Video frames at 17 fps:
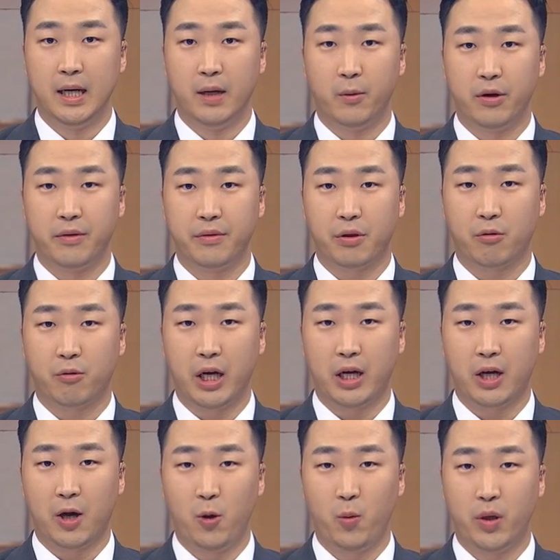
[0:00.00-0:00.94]
One of the
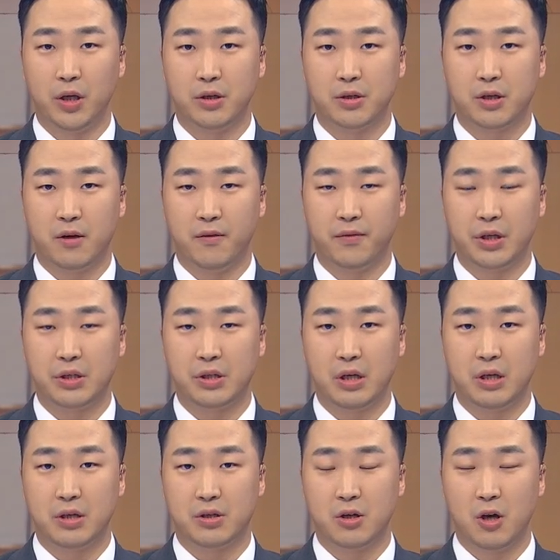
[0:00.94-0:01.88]
three co-winners of
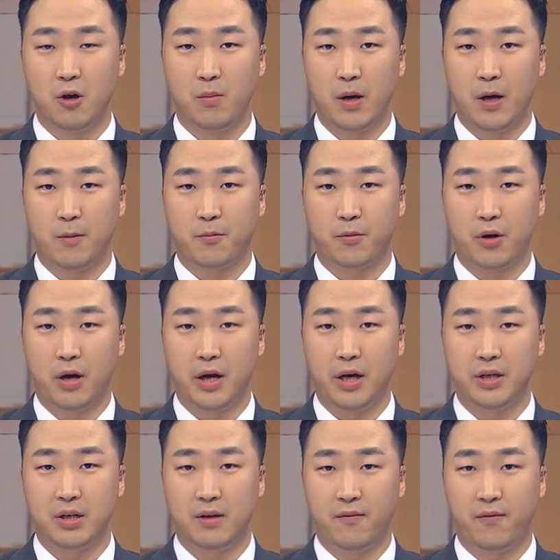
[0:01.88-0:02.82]
this year's Nobel
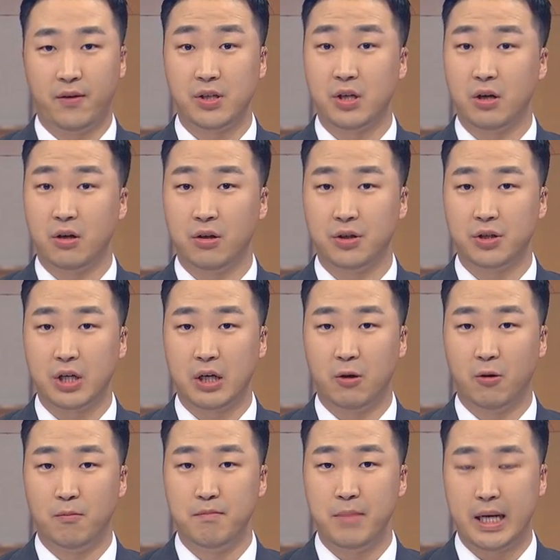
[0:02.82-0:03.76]
Prize in
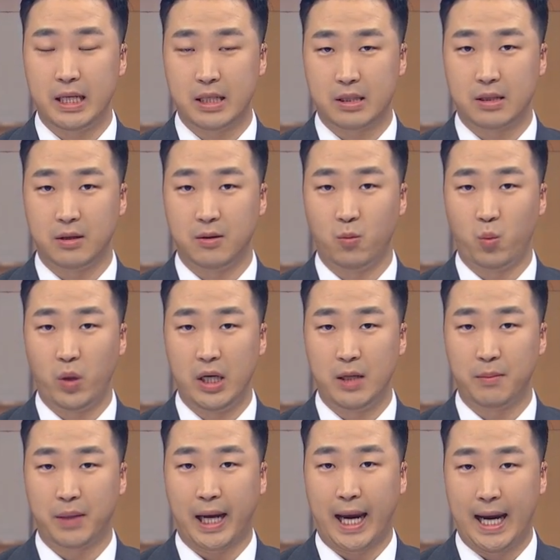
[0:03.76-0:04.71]
Physiology or Medicine,
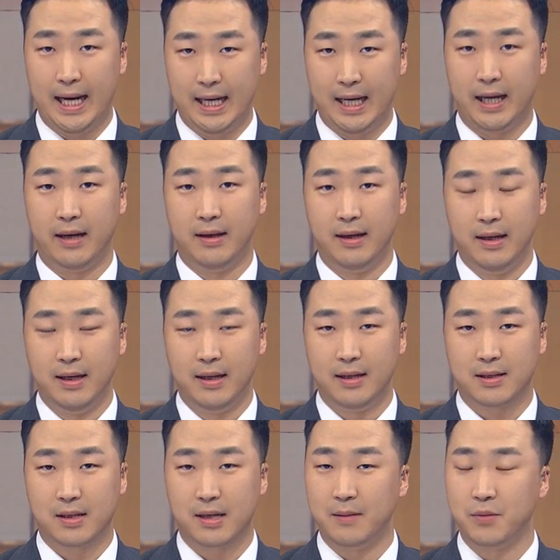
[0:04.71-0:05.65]
William Kaelin,
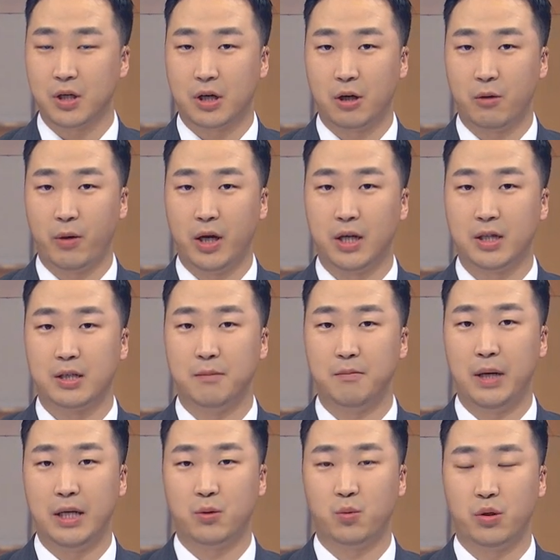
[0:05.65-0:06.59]
has come to Korea
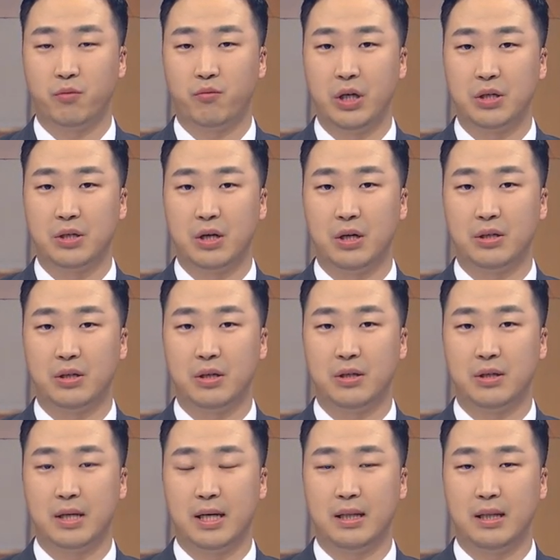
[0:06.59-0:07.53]
to meet with
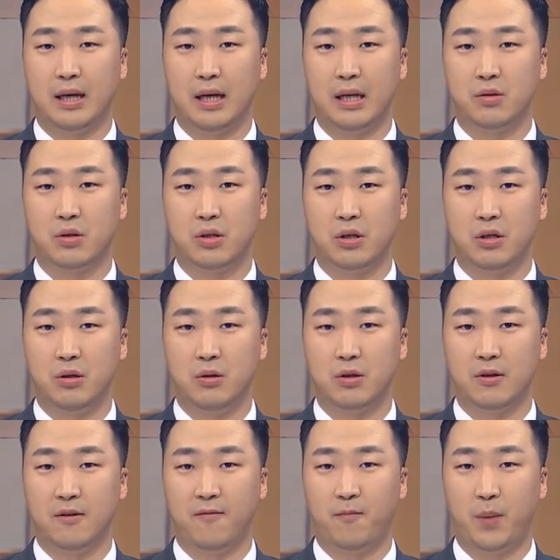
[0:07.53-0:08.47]
researchers at the
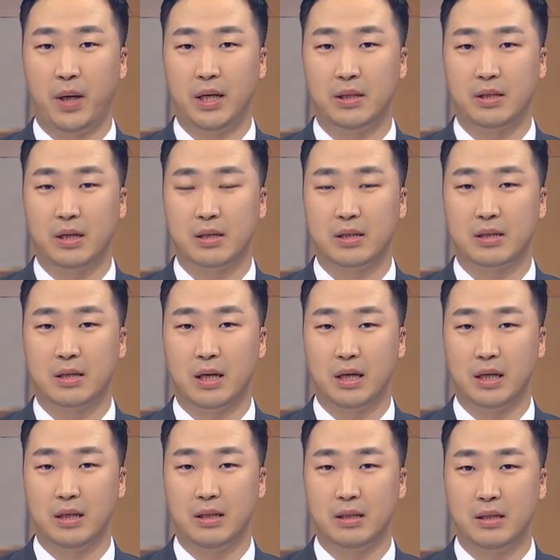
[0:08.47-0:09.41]
Institute of Basic
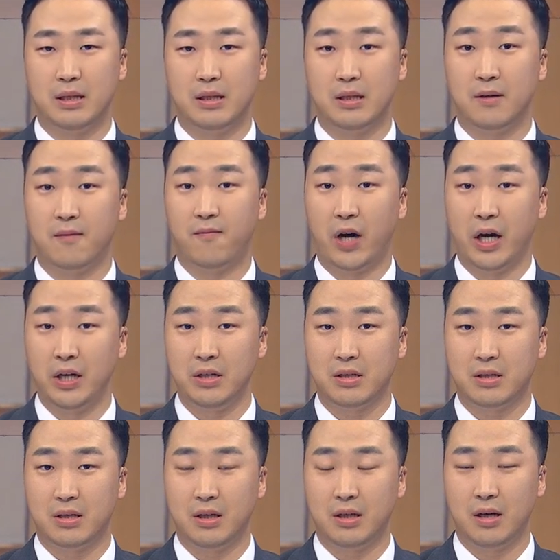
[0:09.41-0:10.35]
Science. His
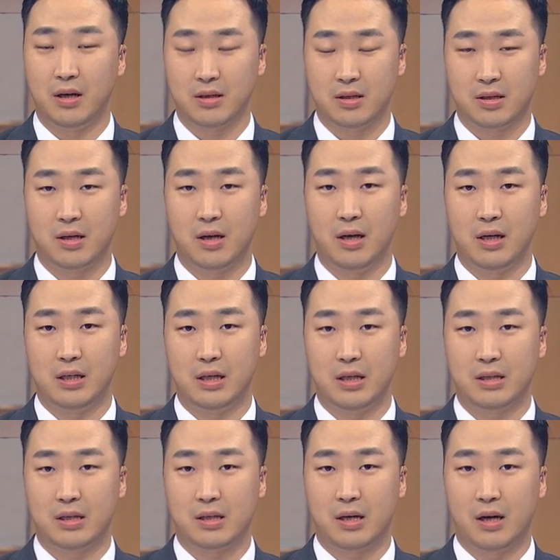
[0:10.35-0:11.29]
advice to young
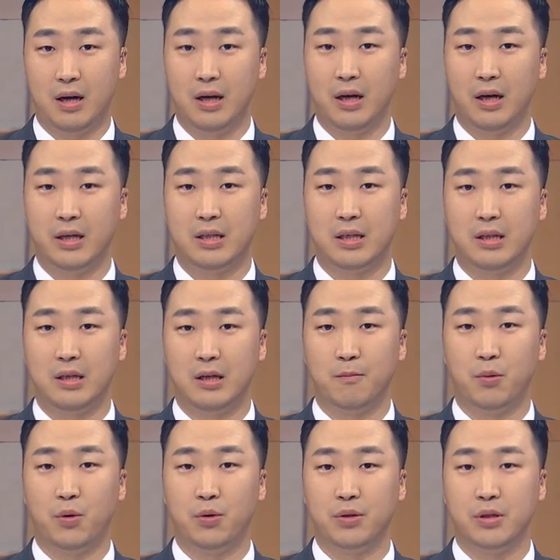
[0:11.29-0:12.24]
scientists highlighted
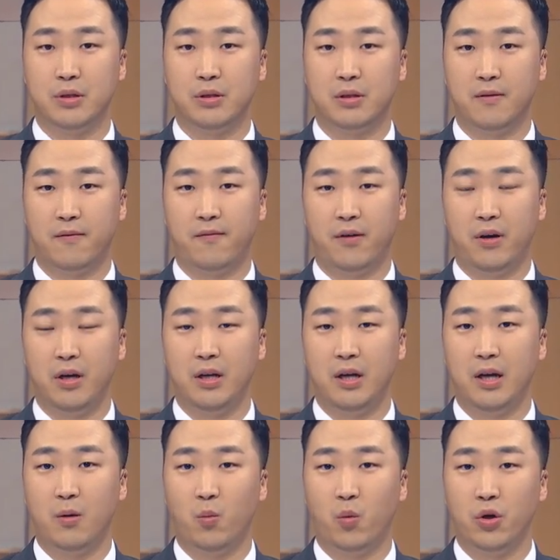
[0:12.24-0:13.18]
the importance of
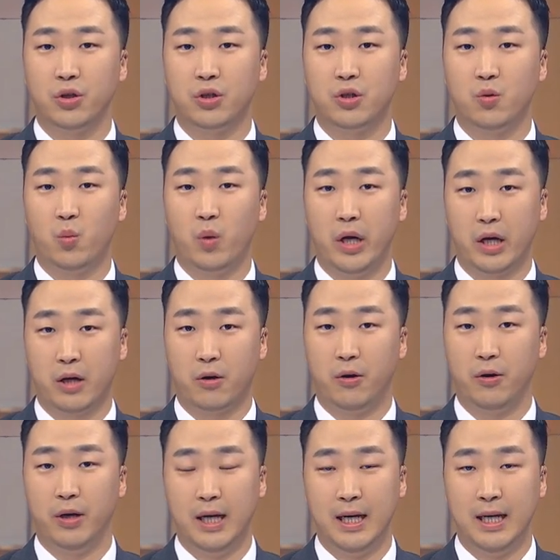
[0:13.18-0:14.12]
finding what to
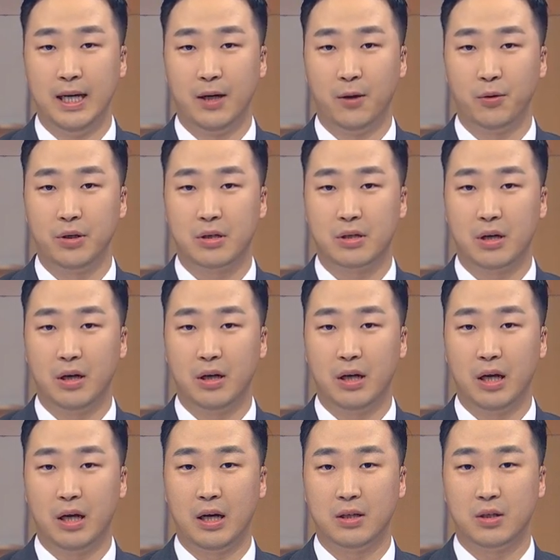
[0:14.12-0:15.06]
work on or
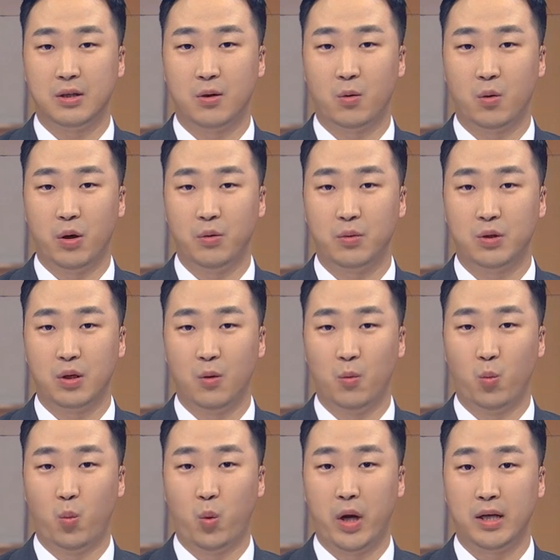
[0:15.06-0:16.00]
deciding to, quote,
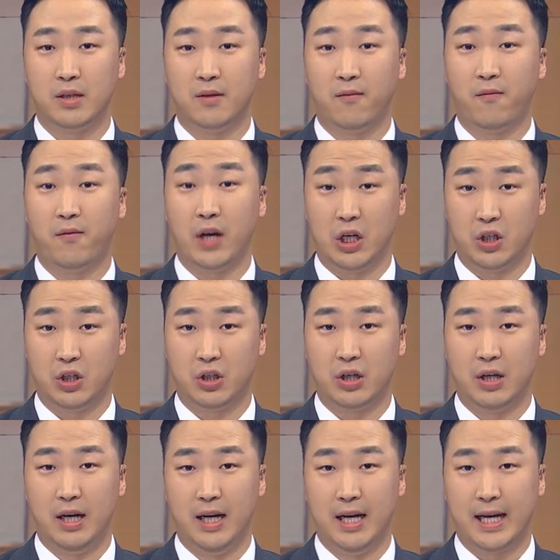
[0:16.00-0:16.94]
where to
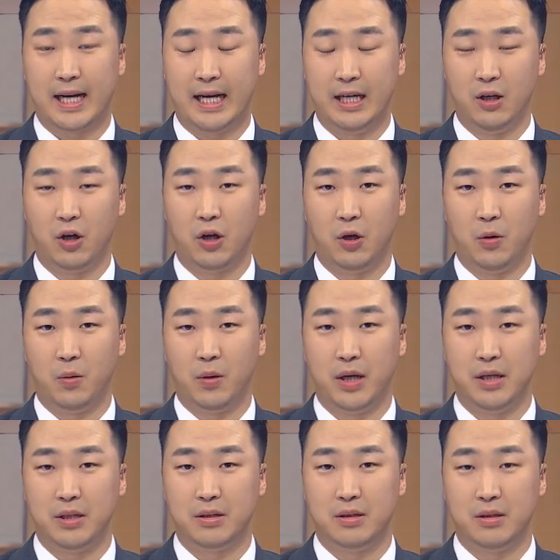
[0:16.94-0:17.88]
fish. Kan
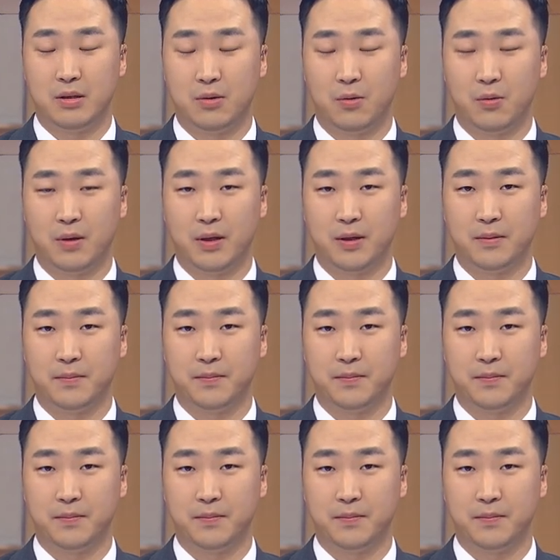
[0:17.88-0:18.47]
Hyeong-woo has the story.